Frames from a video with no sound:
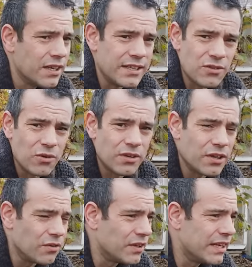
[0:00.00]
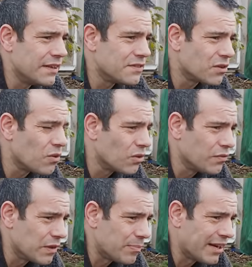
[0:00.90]
is all, you know, leaves are all
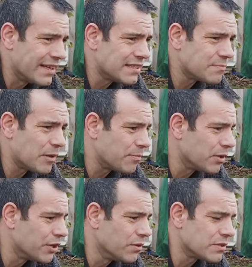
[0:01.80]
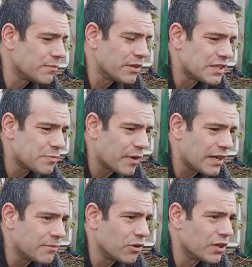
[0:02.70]
over the place. People use them, they spread
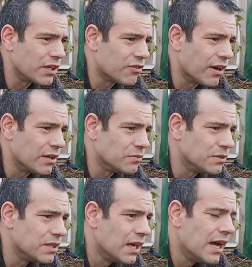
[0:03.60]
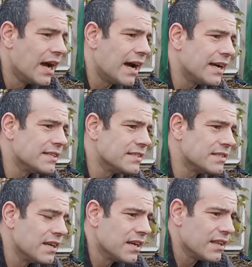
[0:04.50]
them on the ground, and
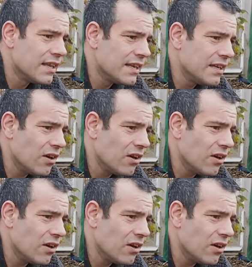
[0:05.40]
they